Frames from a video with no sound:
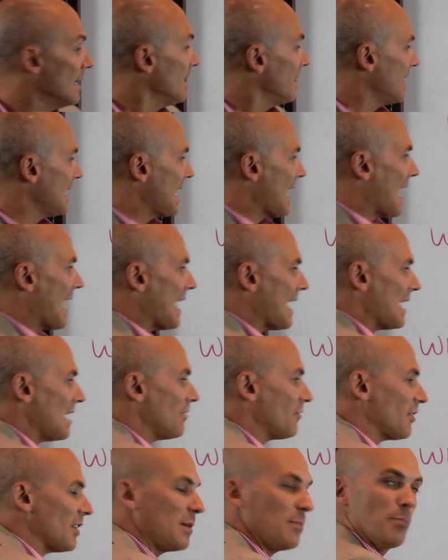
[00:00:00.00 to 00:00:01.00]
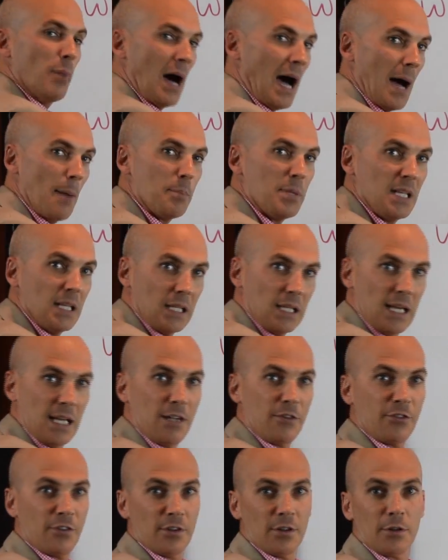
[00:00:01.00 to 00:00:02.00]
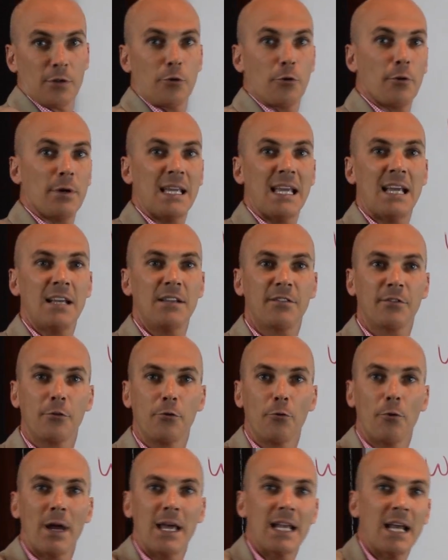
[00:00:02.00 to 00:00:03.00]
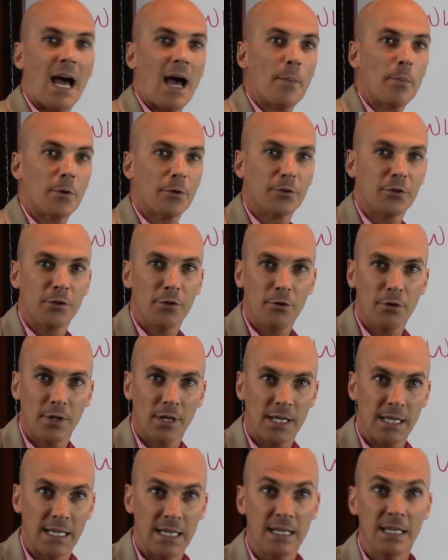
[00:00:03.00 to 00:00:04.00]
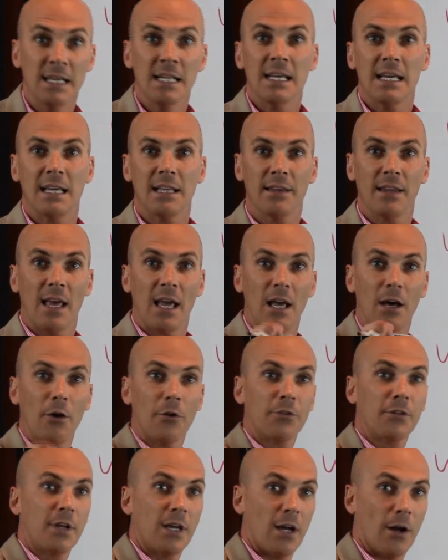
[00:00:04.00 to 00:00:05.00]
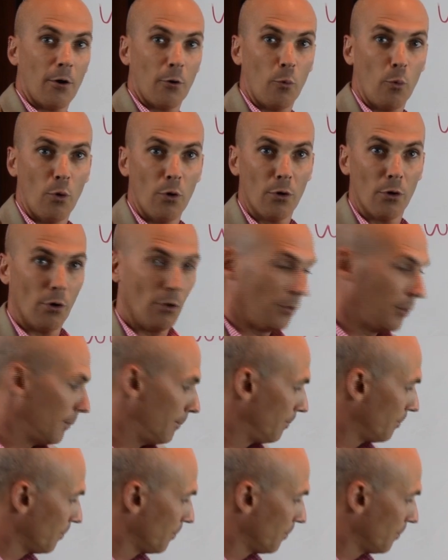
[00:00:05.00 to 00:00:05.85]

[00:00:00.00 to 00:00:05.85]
The aging population creates great opportunity in the healthcare world.